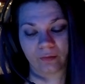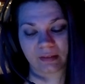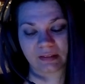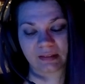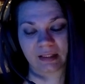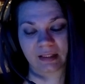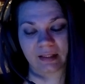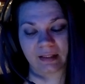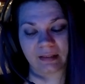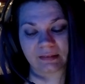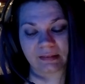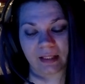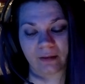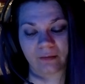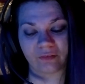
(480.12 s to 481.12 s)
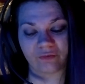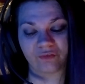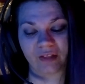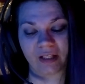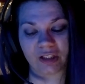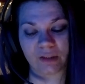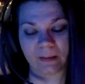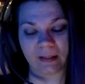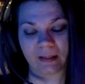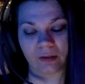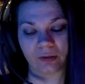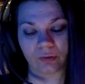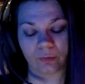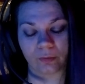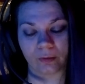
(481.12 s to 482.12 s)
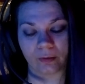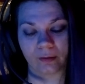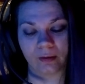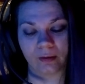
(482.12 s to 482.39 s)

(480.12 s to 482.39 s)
sickening sound of flesh being torn.